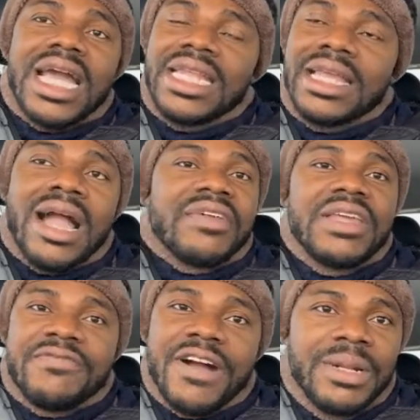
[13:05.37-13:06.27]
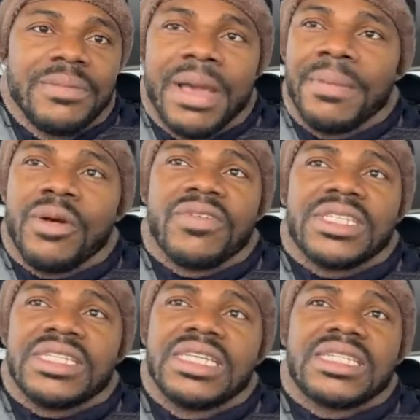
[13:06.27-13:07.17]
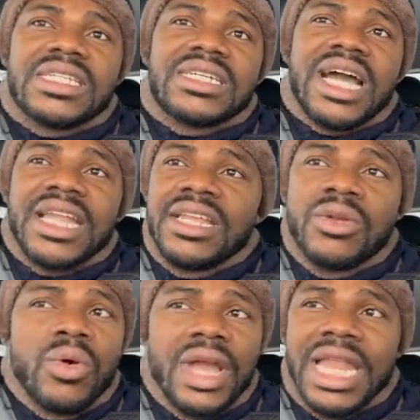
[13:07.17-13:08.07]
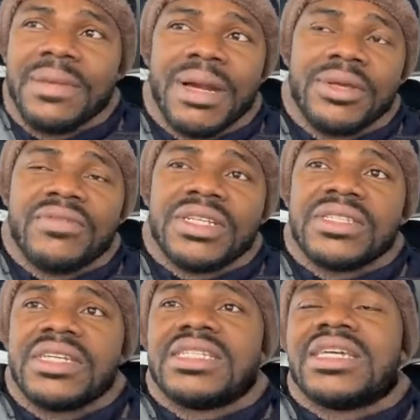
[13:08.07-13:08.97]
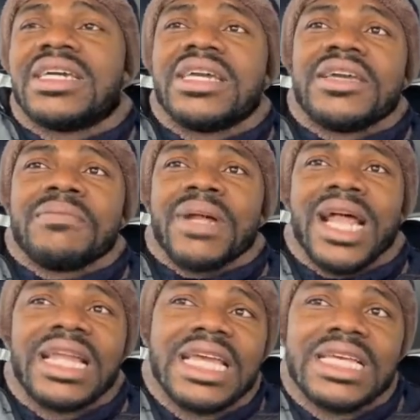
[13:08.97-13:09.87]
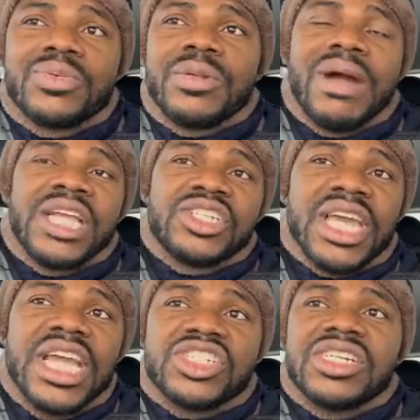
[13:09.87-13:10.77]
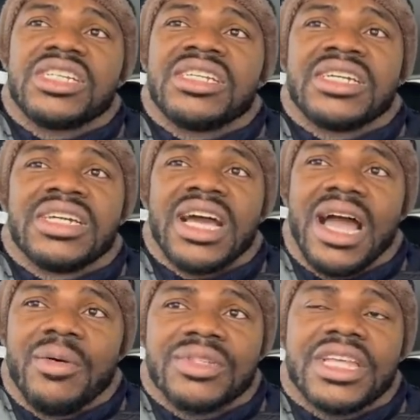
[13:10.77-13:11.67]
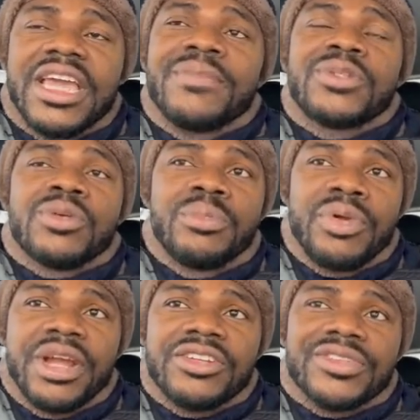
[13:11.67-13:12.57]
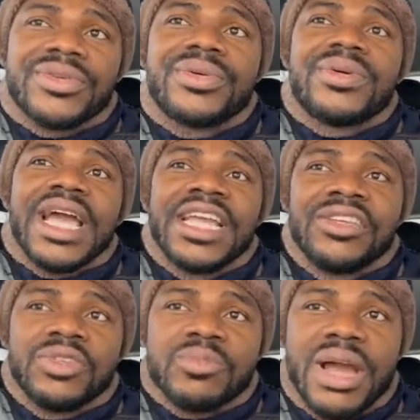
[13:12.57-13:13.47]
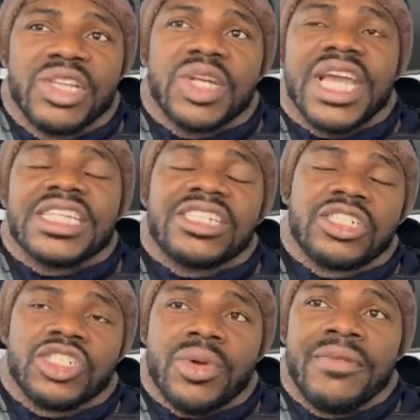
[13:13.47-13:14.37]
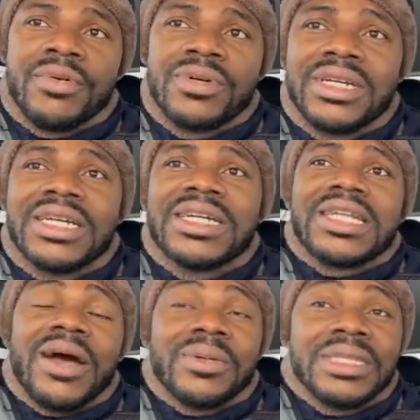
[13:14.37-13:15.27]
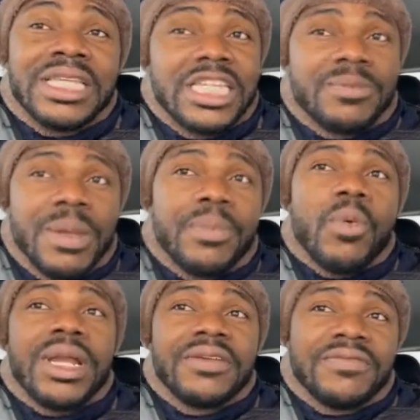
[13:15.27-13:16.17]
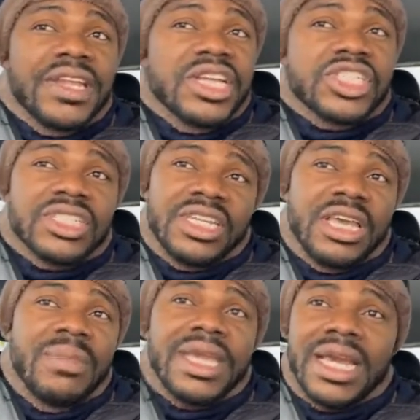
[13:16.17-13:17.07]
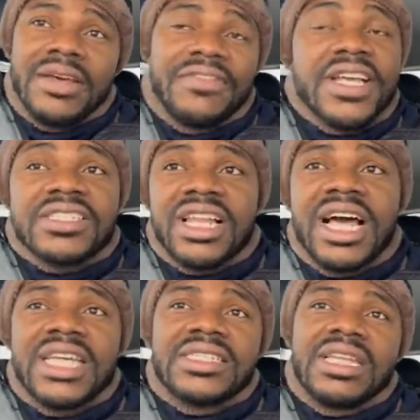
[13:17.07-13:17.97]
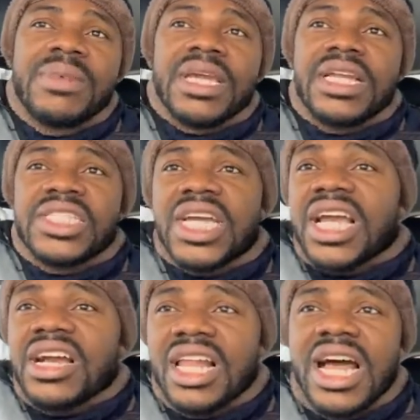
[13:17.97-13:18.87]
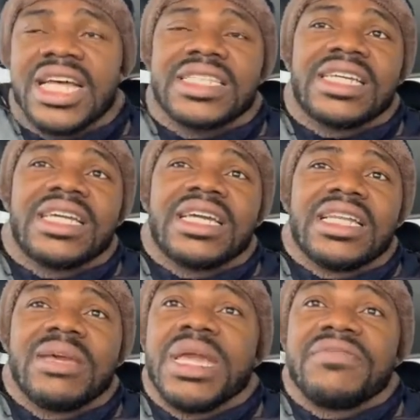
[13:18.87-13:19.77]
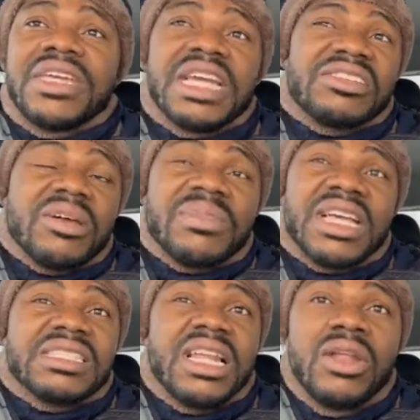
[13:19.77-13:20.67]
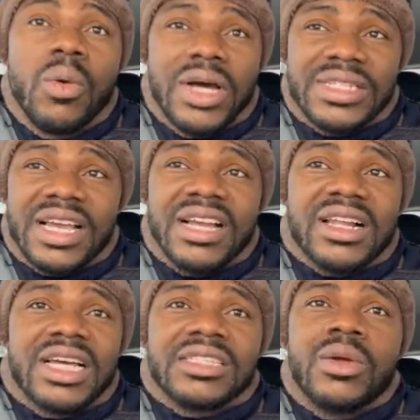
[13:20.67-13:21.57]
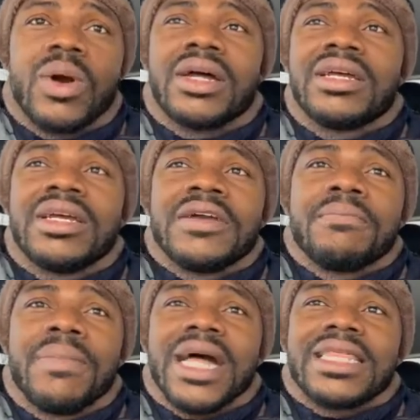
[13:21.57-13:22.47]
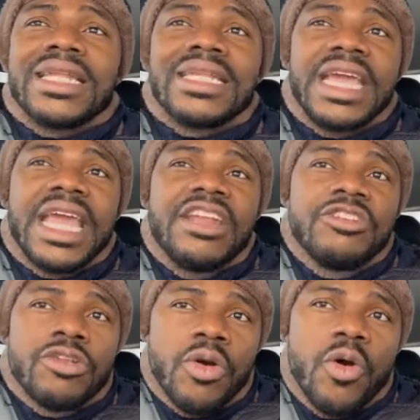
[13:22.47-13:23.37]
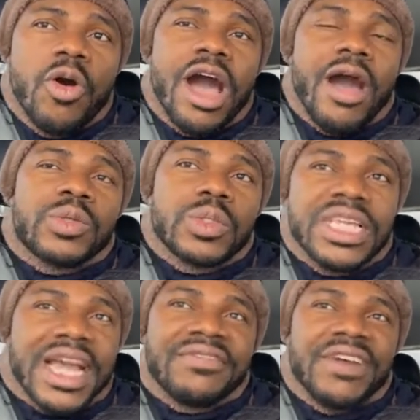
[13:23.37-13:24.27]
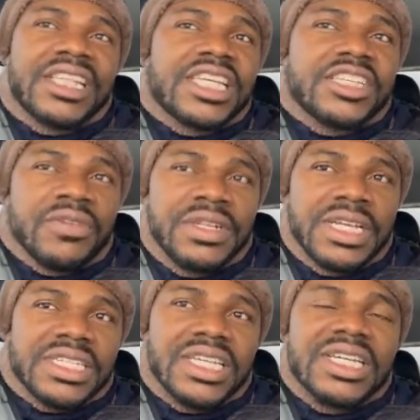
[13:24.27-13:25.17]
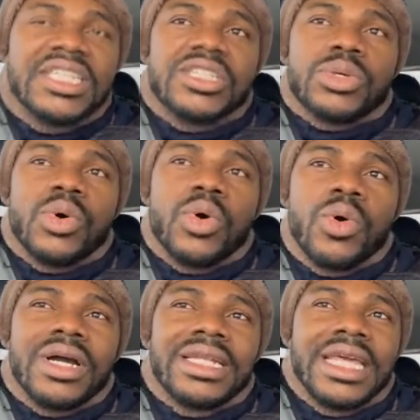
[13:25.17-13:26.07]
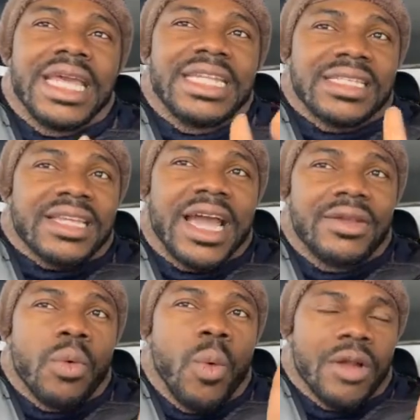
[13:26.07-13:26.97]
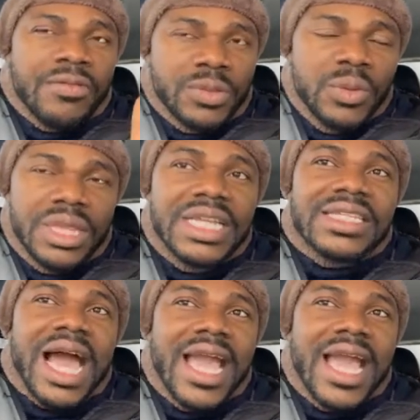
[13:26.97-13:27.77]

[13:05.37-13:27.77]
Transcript: I didn't have any family member overseas. I didn't know anybody overseas, but at least with my education, I was able to break through and use my education to travel. Now, these people, when they finish, they may get a first class, they may get a second class, they may even get sometimes a lower, second class lower, but they know how to take advantage of this. So they decide one of two things.